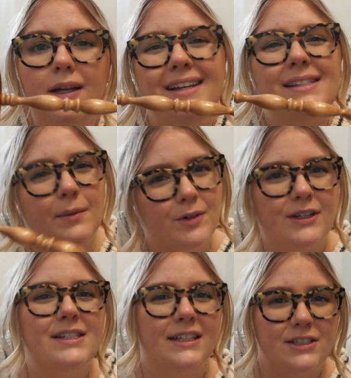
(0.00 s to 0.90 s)
Someone on
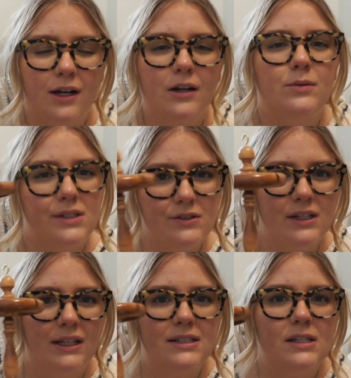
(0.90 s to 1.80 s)
TikTok was
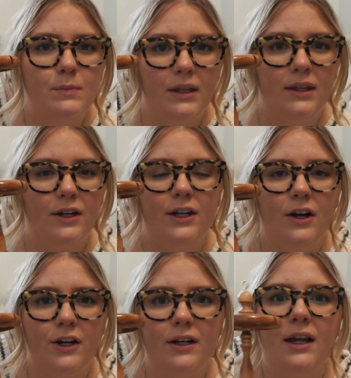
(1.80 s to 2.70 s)
using it to spin their
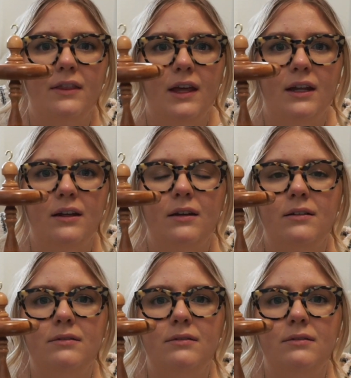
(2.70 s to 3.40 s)
yarn and then